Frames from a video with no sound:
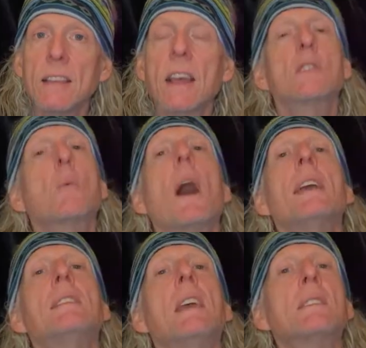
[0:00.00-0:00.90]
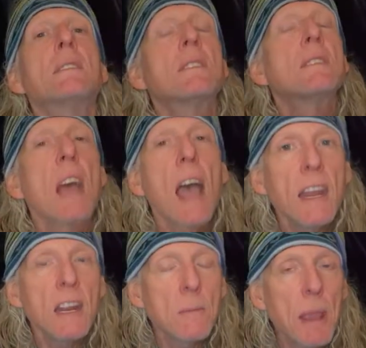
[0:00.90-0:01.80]
That's why it takes a
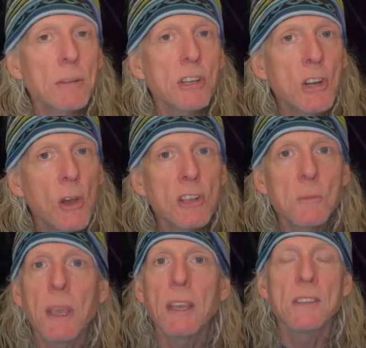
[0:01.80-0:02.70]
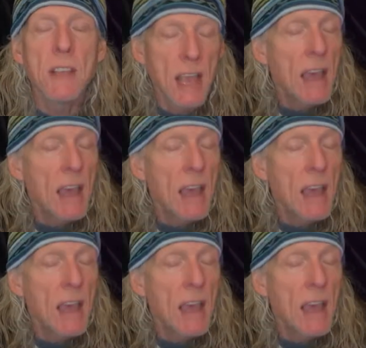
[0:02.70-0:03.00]
society to be able to know this, because